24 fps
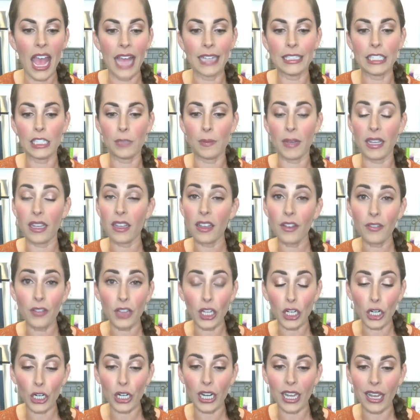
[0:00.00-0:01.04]
And speaking
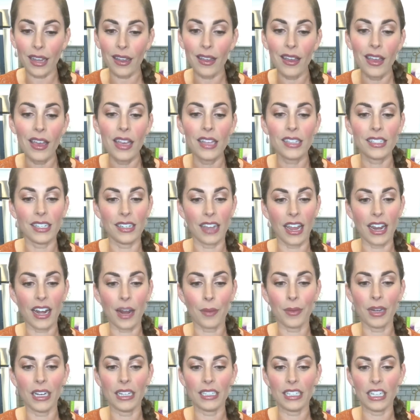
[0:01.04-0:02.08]
of learning, tonight
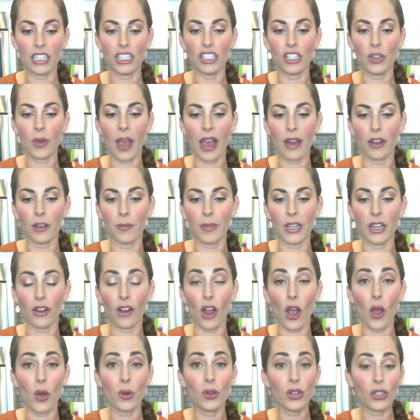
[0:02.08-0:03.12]
I'm gonna teach you how to be
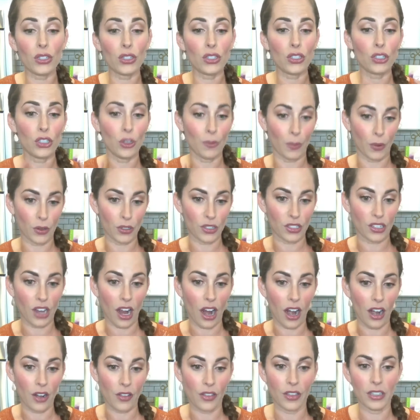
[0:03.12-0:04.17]
your own
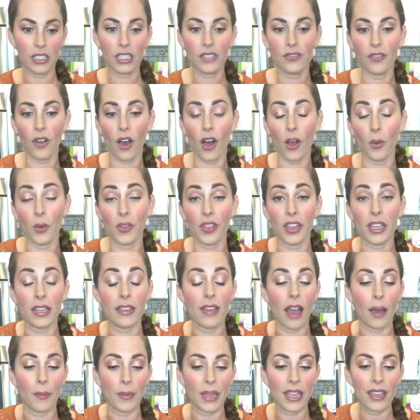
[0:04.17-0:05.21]
superstar this fall with a
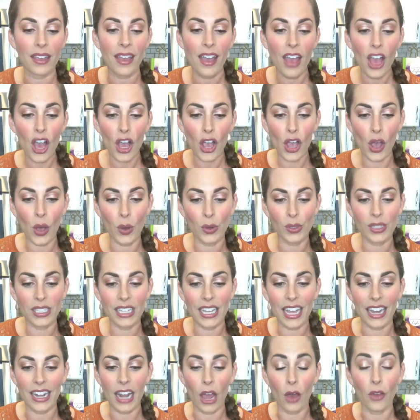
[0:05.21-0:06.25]
yummy,
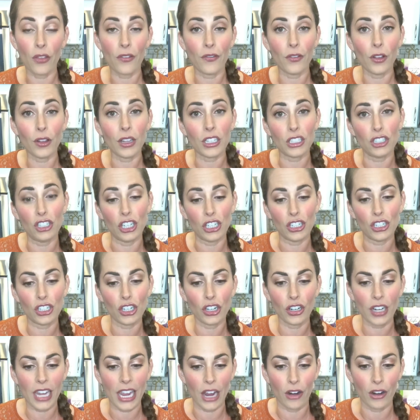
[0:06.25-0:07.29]
cozy, and healthful
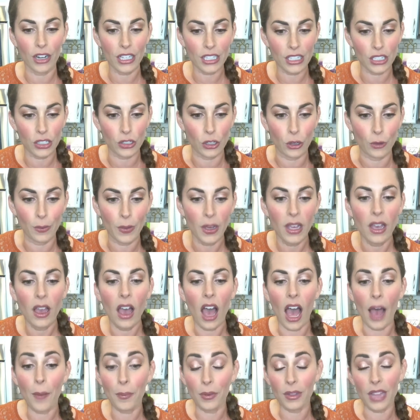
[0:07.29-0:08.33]
ginger carrot soup
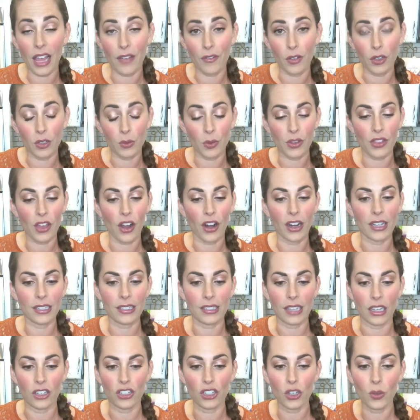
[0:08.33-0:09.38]
up-leveled with our
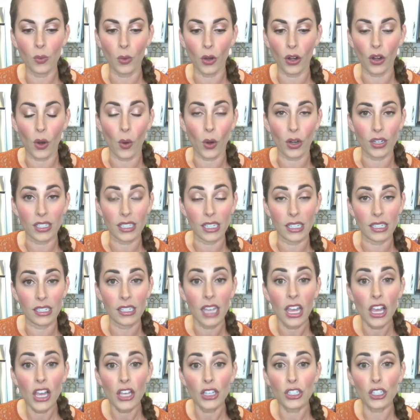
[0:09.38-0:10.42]
essential
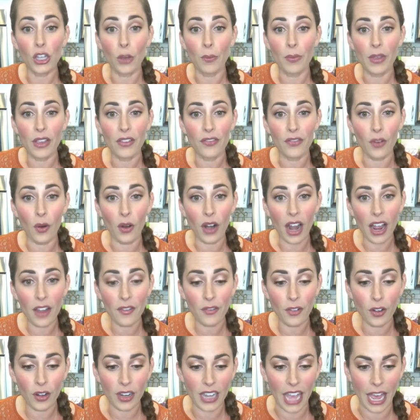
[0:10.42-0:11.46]
workhorses. So before I
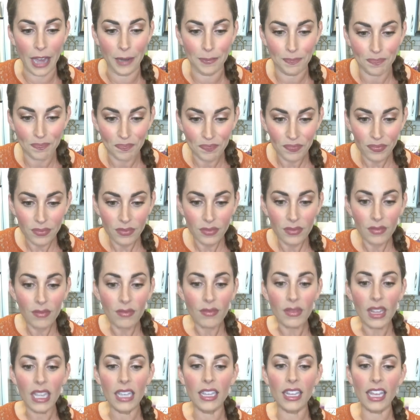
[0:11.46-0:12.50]
forget,
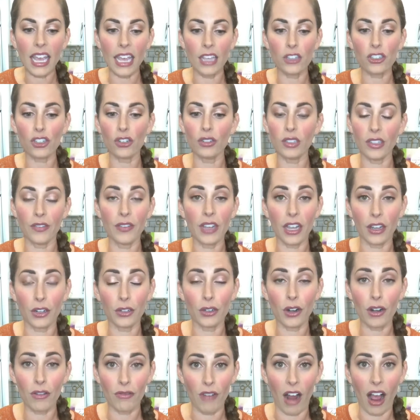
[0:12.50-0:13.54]
in case you're living
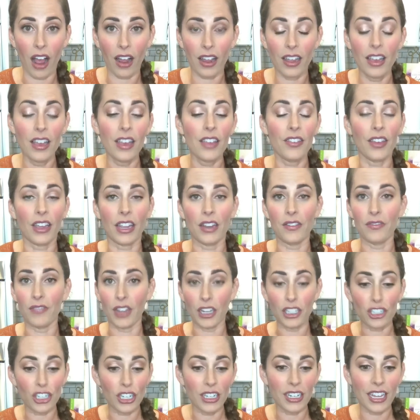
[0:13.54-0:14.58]
under a rock, the
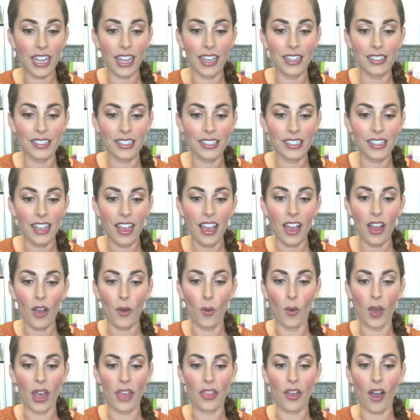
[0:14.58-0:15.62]
convention kits
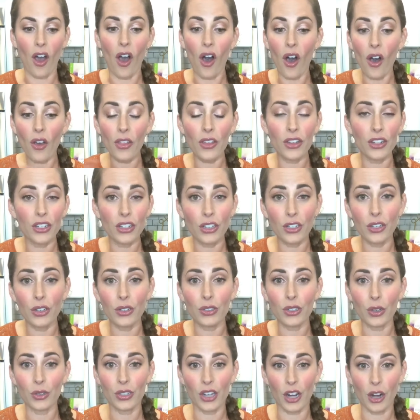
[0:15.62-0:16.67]
with all the
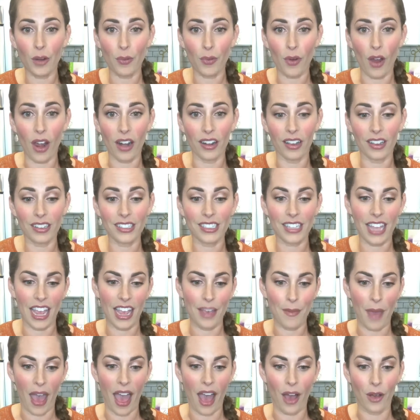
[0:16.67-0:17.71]
new doTERRA products
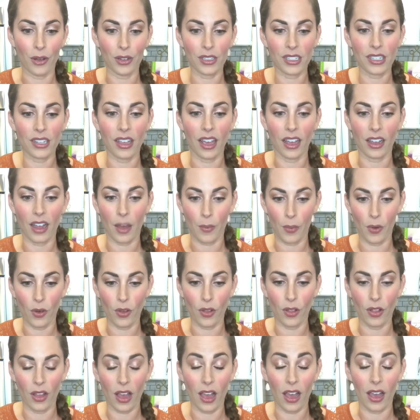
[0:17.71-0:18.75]
came out a
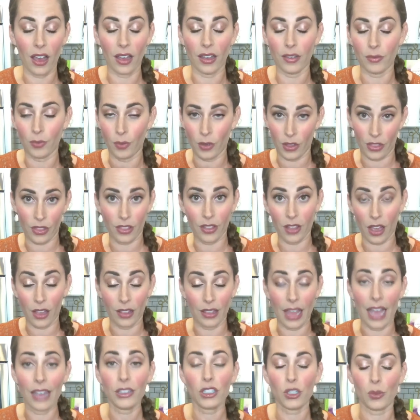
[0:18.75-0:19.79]
couple uh, with
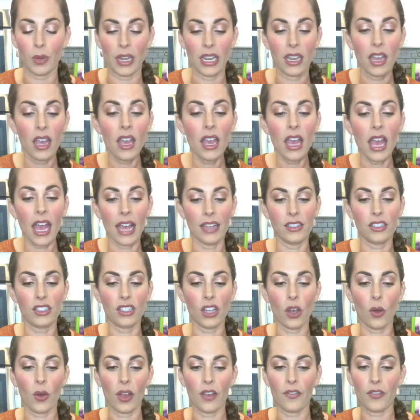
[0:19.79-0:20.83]
uh, last week. And
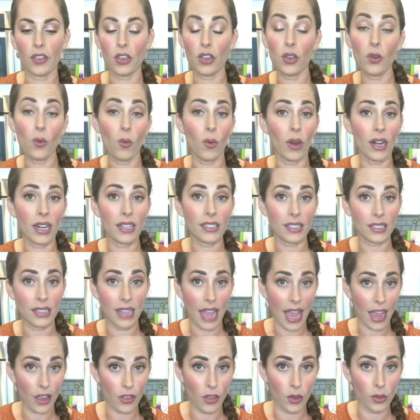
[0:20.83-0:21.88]
so if you want to
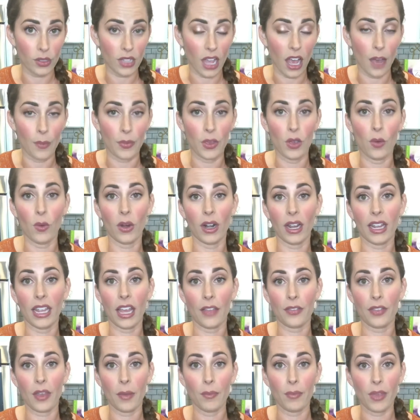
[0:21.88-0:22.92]
snag those up, you want to
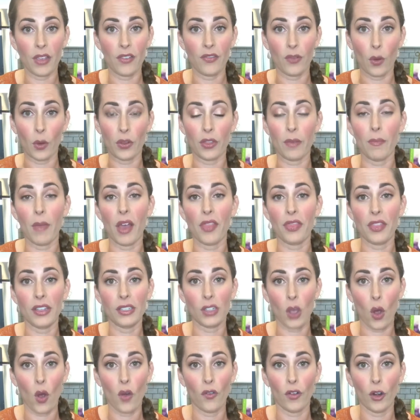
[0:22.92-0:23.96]
get them before the month
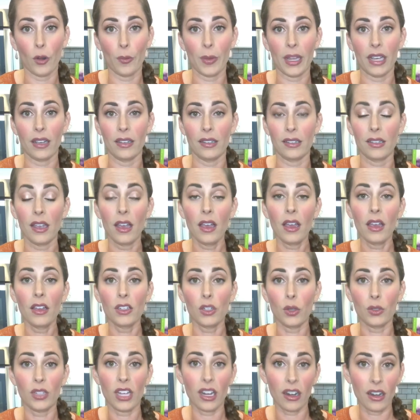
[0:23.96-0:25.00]
is over because
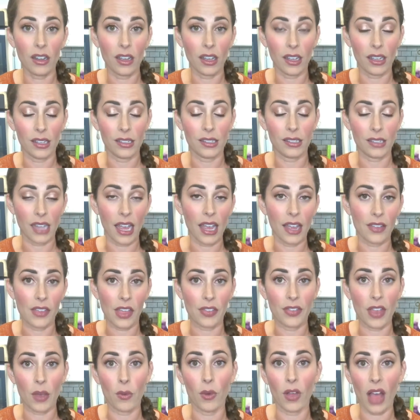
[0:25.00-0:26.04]
doTERRA is saying
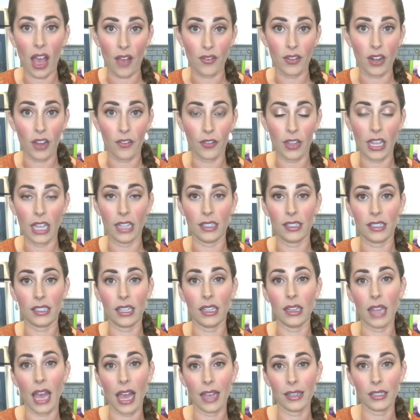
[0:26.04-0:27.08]
that they will have enough kits
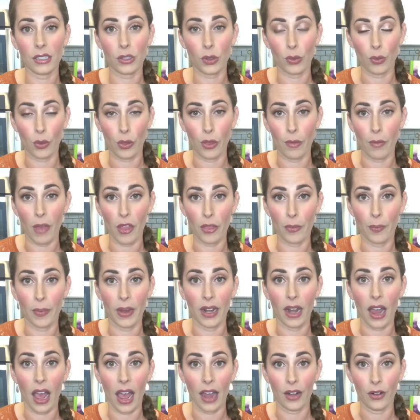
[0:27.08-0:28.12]
to last through the month,
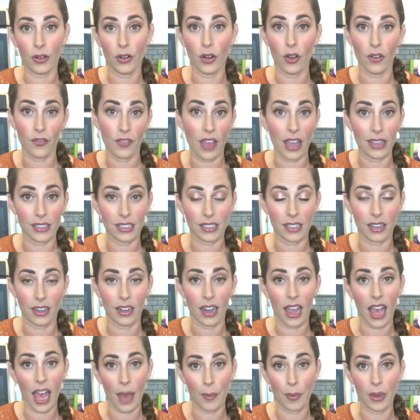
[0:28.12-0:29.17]
but I don't know if that's
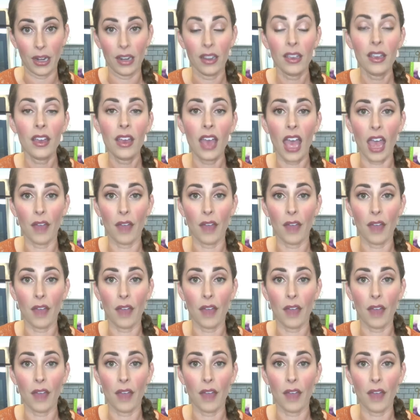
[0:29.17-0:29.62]
going to happen.